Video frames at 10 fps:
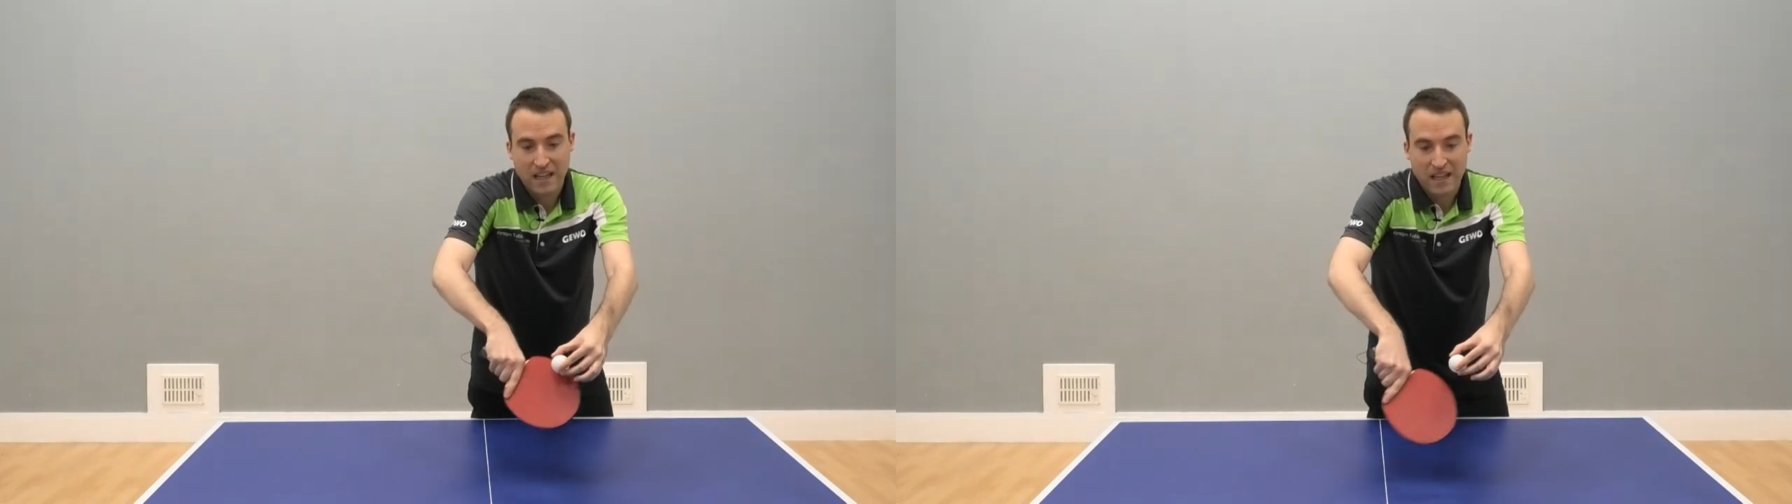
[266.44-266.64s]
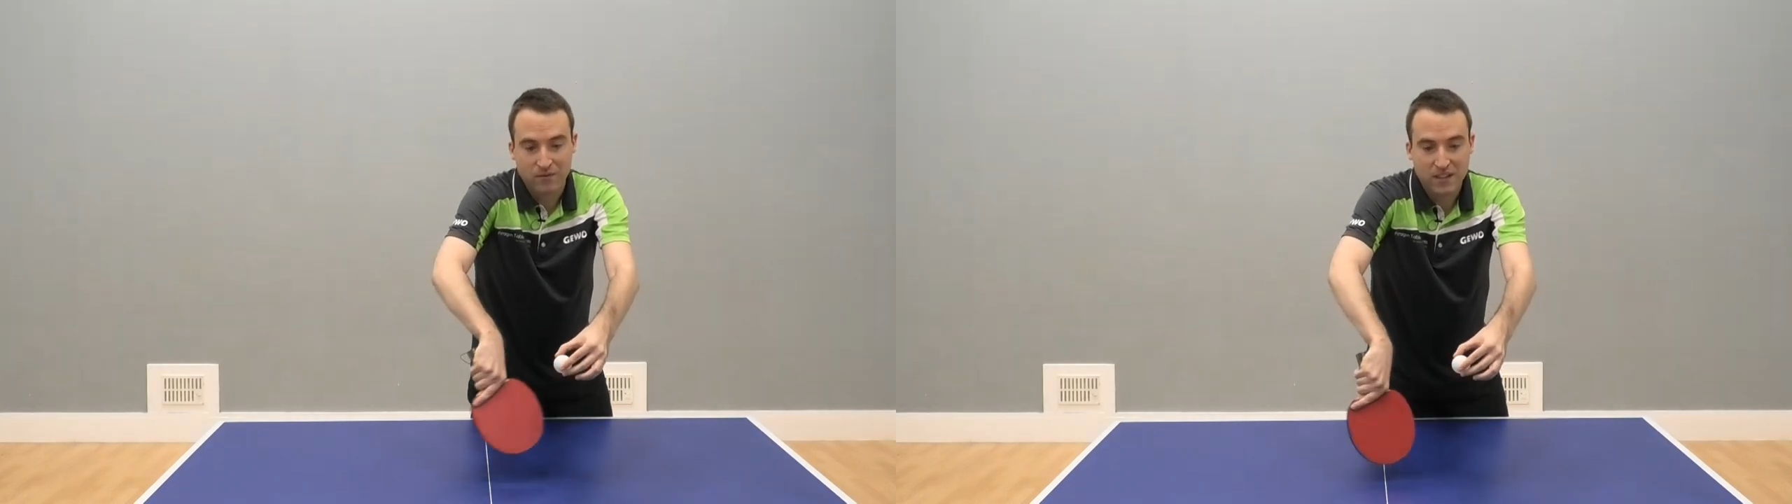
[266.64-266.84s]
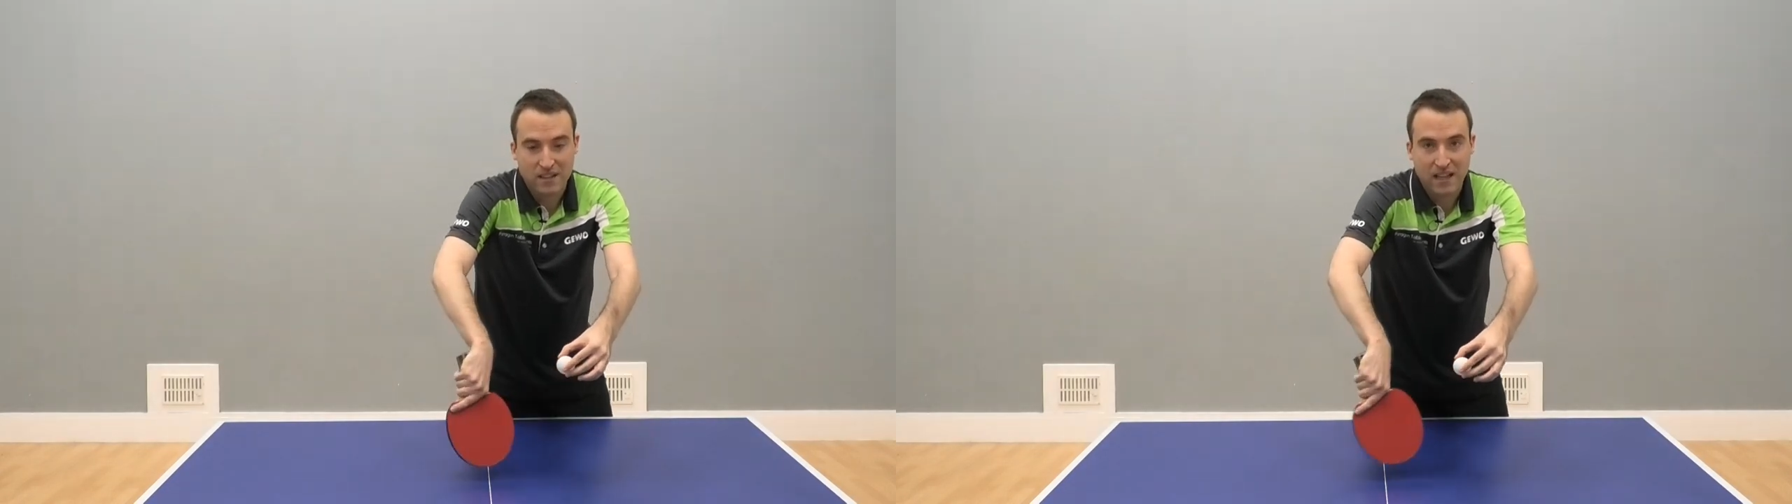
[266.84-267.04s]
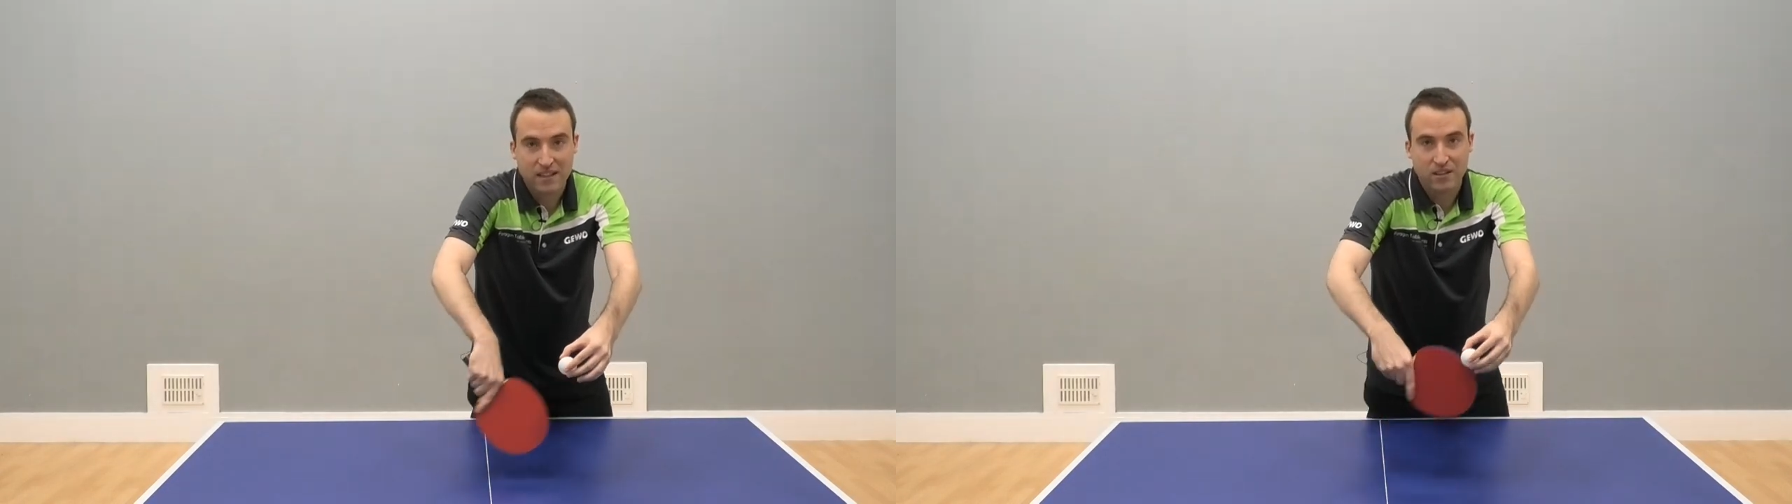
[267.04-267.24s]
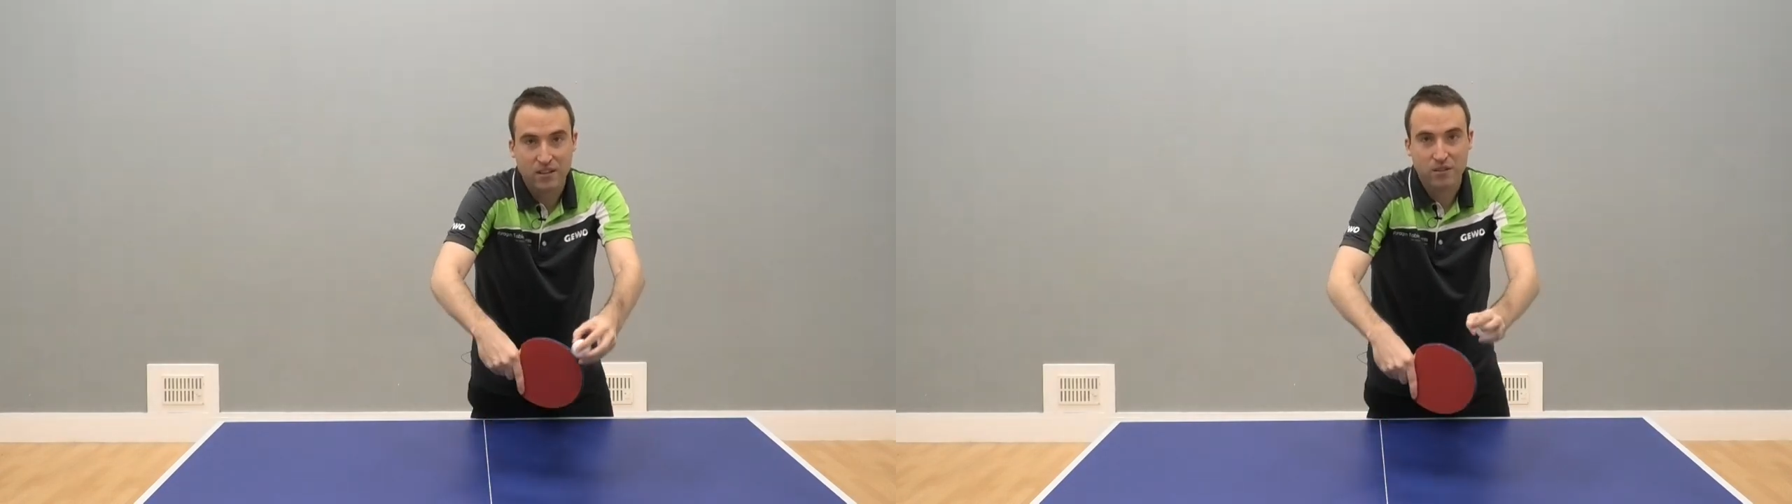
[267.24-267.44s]
and with
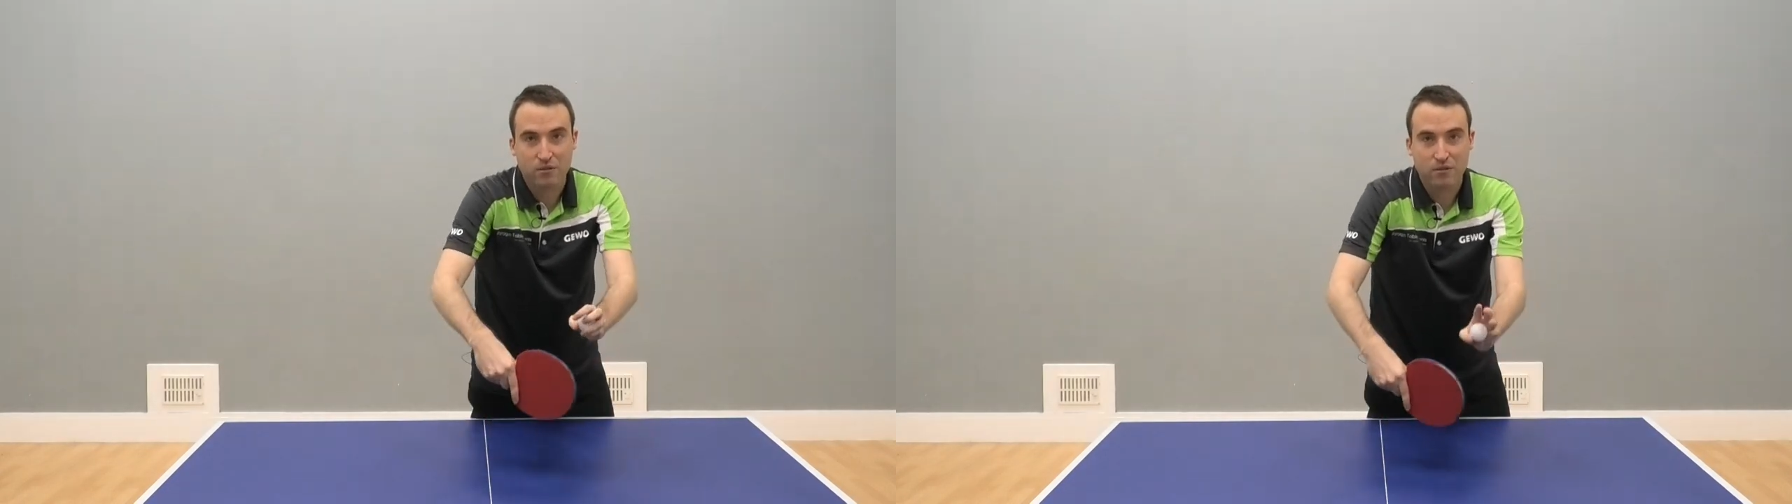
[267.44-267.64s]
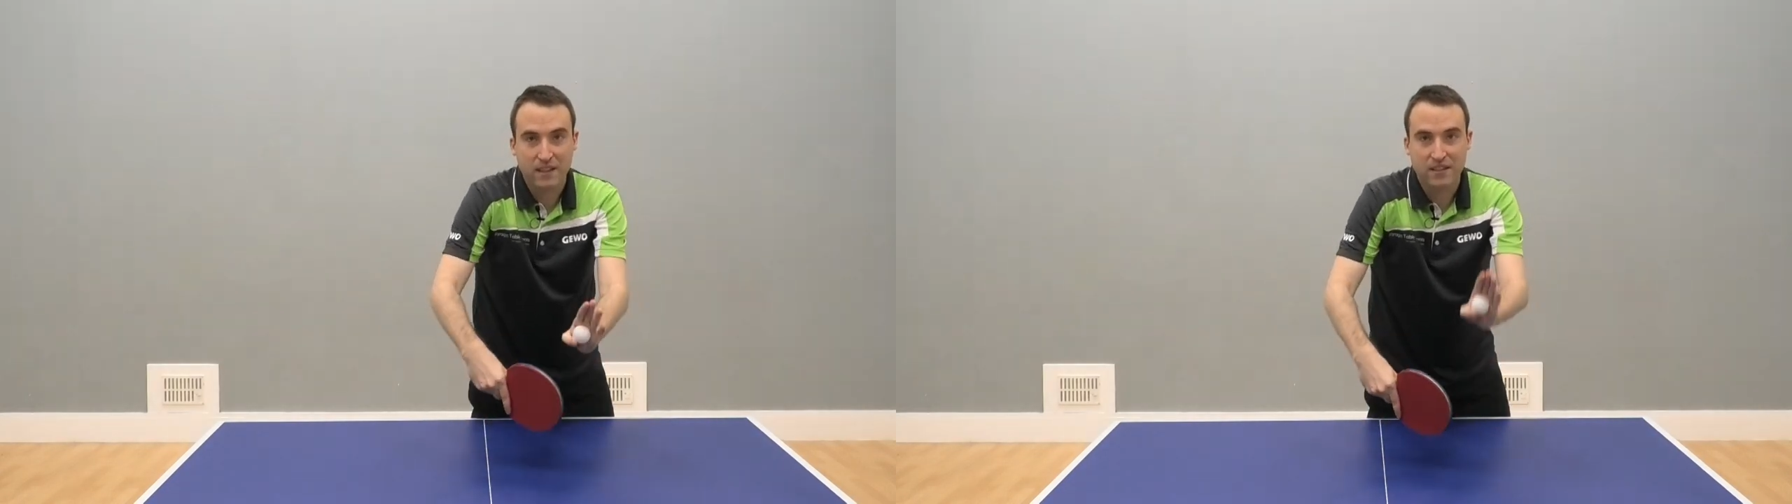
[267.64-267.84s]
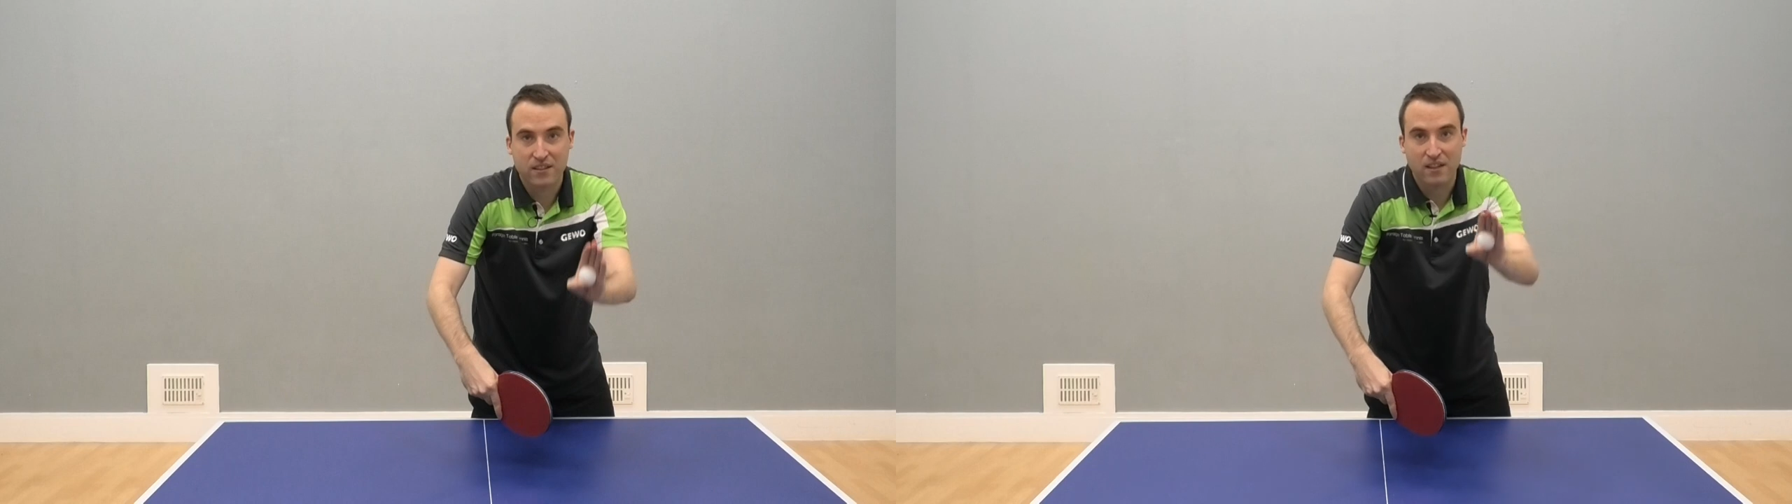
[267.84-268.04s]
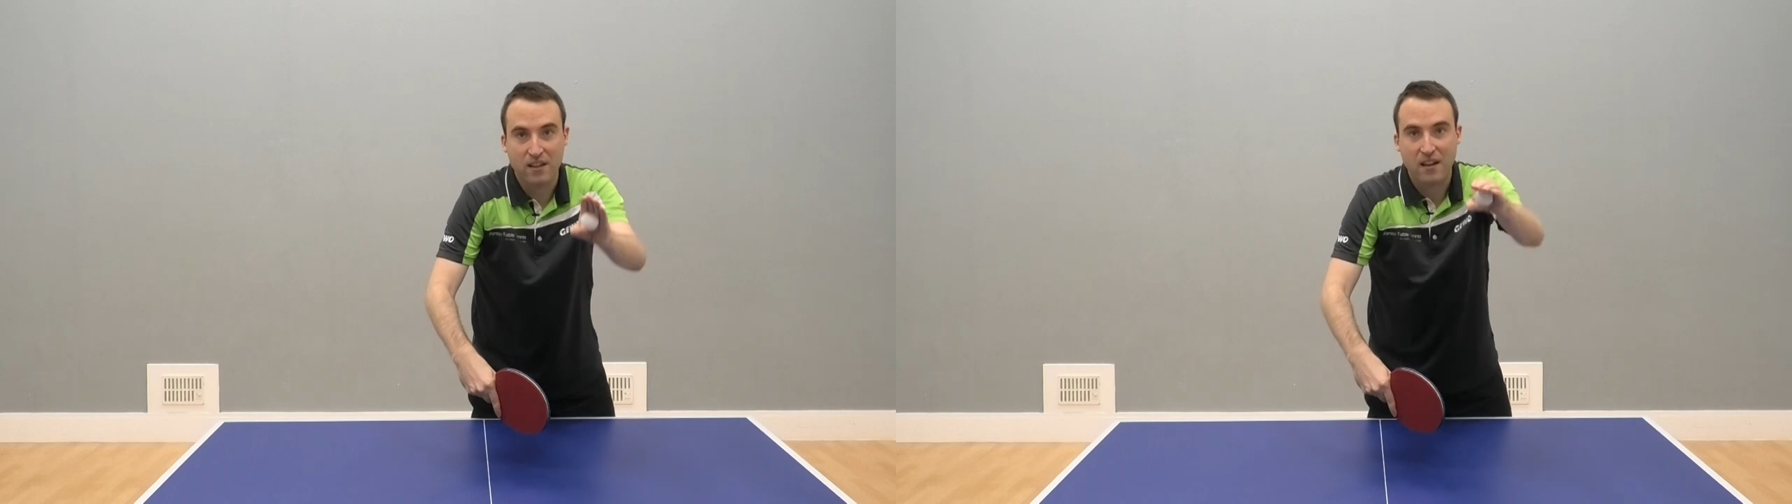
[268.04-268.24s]
that, you create